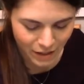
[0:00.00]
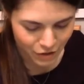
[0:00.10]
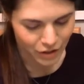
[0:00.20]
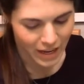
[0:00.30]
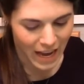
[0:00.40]

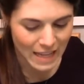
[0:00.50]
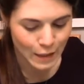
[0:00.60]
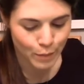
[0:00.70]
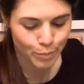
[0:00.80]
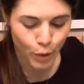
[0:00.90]
She has
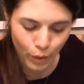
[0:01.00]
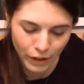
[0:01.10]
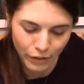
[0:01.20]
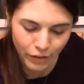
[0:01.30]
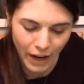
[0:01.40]
a
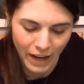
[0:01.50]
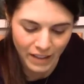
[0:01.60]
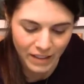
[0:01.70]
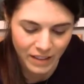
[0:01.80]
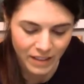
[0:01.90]

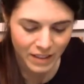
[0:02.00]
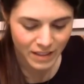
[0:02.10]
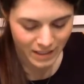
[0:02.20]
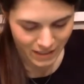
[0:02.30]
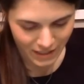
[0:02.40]
boyfriend.
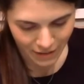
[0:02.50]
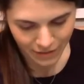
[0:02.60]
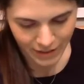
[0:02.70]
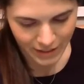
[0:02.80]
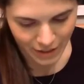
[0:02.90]

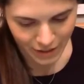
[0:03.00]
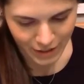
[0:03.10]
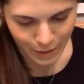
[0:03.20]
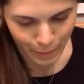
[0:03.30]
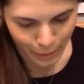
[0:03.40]
Stephanie talks
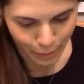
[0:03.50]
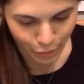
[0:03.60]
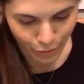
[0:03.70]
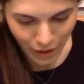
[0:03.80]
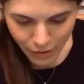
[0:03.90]
to Big
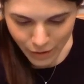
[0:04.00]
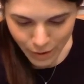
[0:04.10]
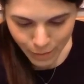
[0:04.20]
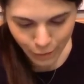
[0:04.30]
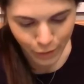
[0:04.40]

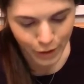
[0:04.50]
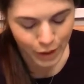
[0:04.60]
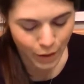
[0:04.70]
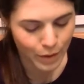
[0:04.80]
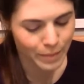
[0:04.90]
Brother before
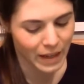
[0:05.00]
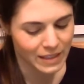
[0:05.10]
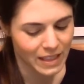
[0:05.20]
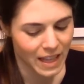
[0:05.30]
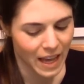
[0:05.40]
going back
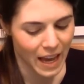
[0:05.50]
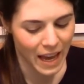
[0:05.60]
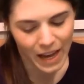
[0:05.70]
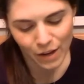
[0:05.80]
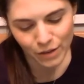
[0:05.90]
to the
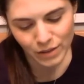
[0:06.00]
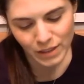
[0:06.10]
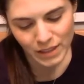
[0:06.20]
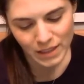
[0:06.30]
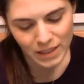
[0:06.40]

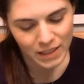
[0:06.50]
house.